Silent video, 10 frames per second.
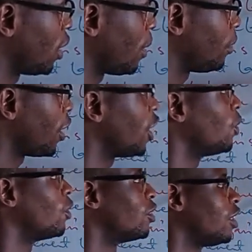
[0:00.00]
I'm taking
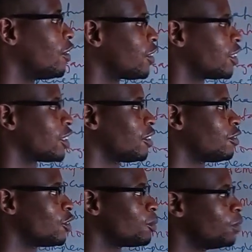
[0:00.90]
the one on the left hand side
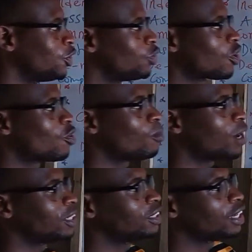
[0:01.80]
first. It means you are
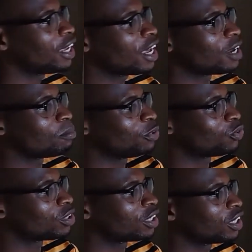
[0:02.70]
combining A and B
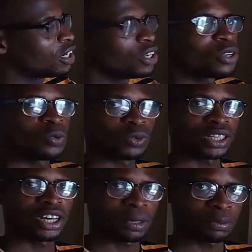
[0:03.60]
together
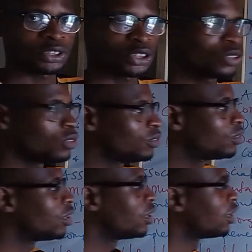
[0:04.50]
without repetition.
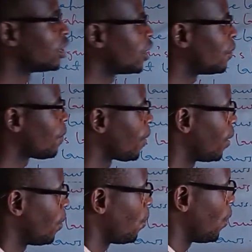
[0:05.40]
Now,
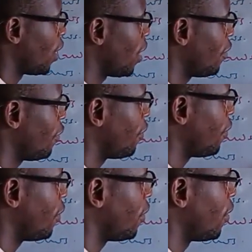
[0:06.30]
we have
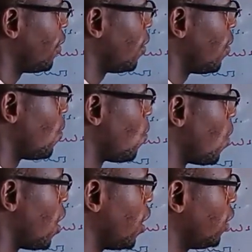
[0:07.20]

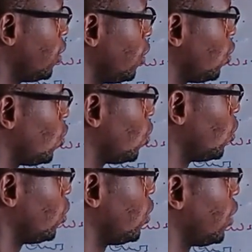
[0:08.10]
1,
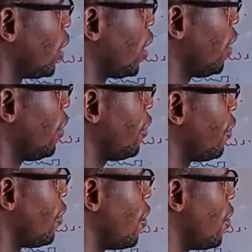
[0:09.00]
2, 3,
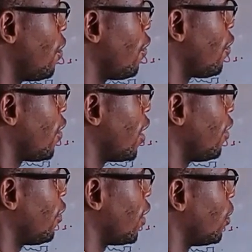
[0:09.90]
4,
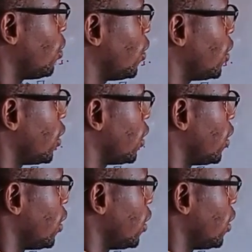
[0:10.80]
5, and what?